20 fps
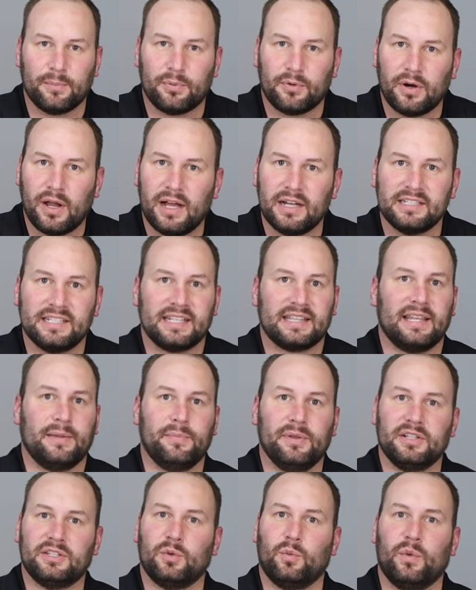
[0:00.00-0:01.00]
a project, they
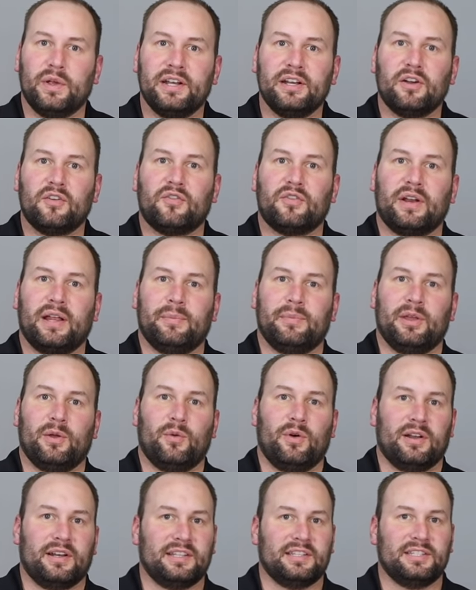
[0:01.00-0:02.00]
built a window frame they
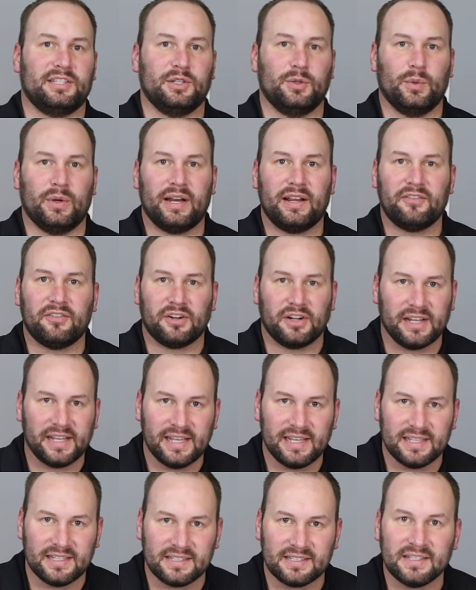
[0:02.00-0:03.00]
wanted to, whatever it
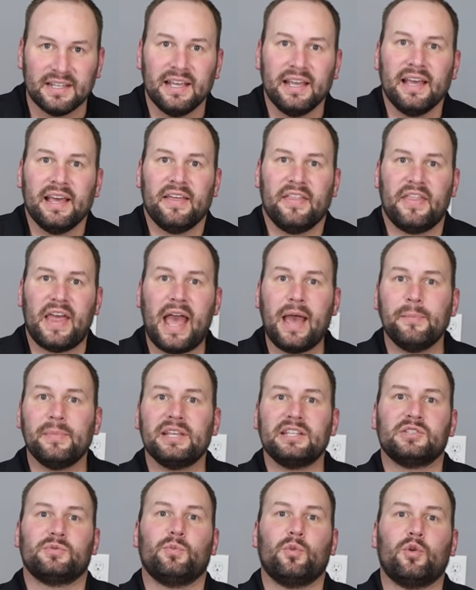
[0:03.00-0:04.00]
is, that
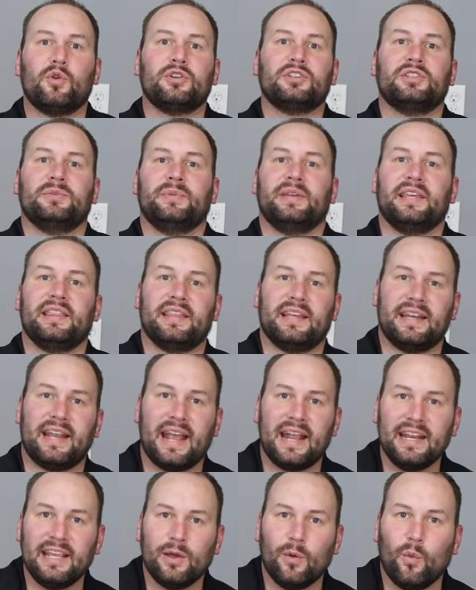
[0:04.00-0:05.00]
means more to me than
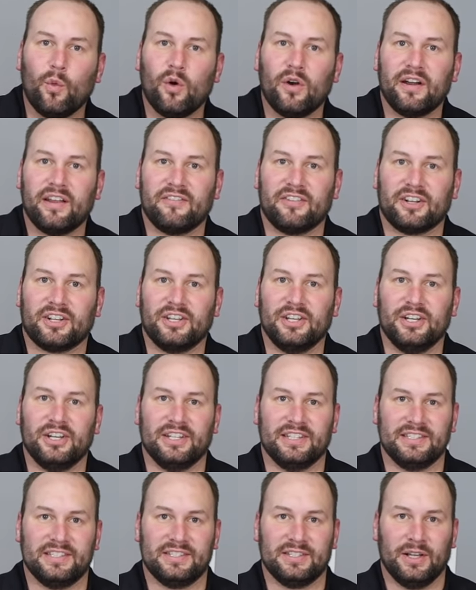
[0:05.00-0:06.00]
any award ever
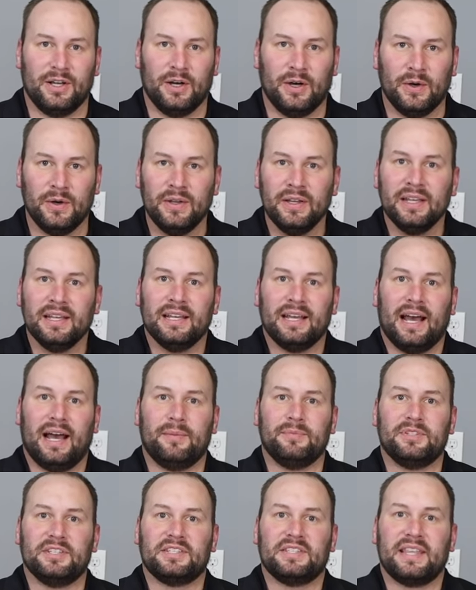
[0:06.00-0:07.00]
could. So
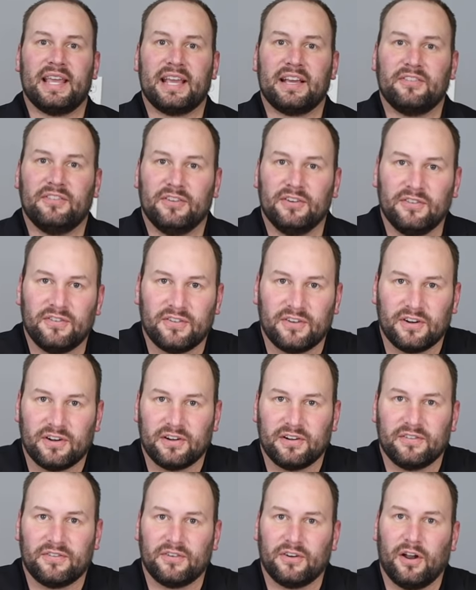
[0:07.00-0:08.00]
I'm just thankful
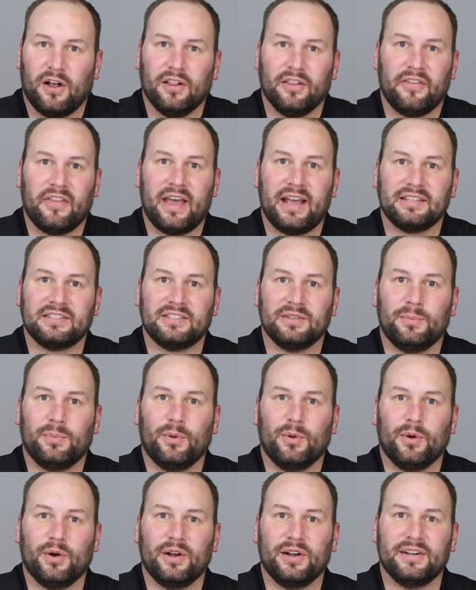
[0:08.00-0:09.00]
for, for all of that
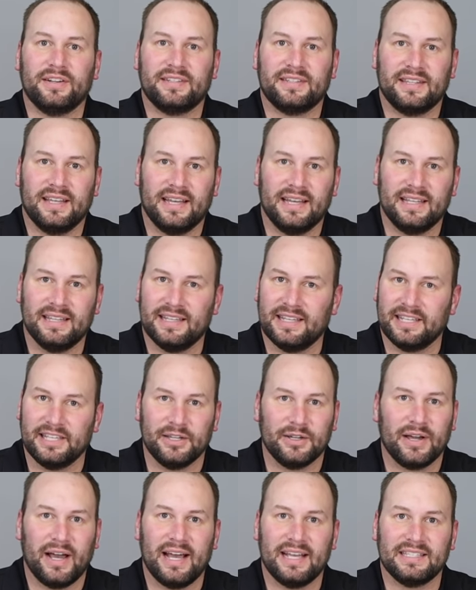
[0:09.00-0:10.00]
support that, that
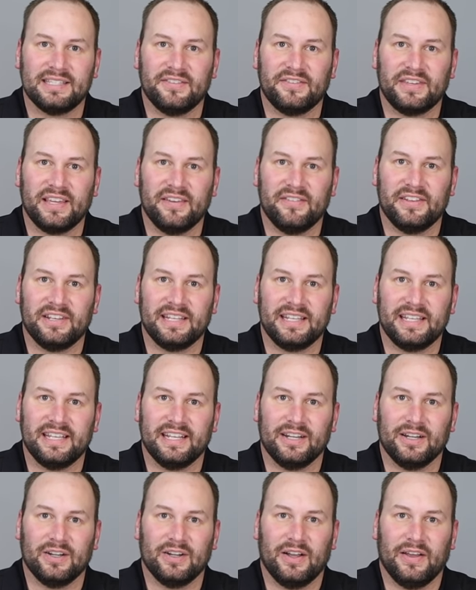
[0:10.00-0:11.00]
you guys have given
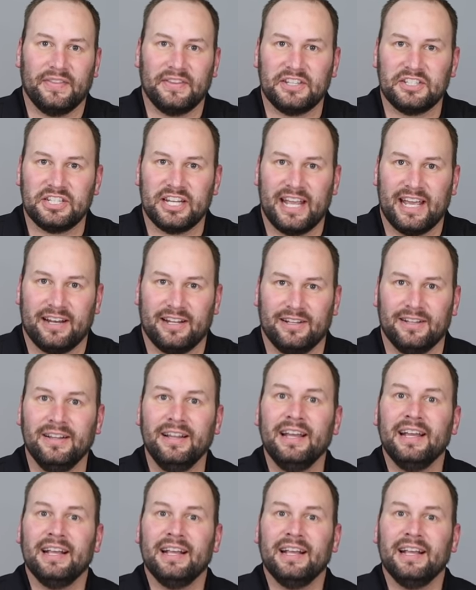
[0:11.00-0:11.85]
here on the channel.